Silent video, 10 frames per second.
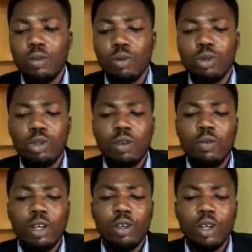
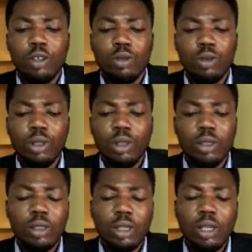whatever you are doing.
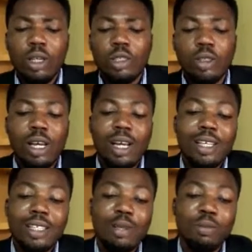So, like I
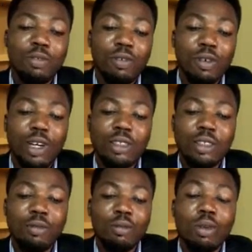said before, I
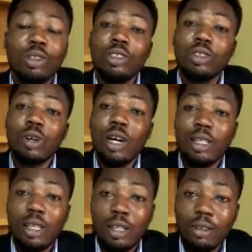said, what is your
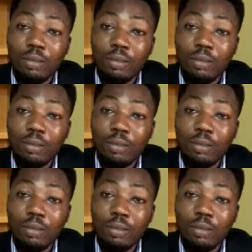idea?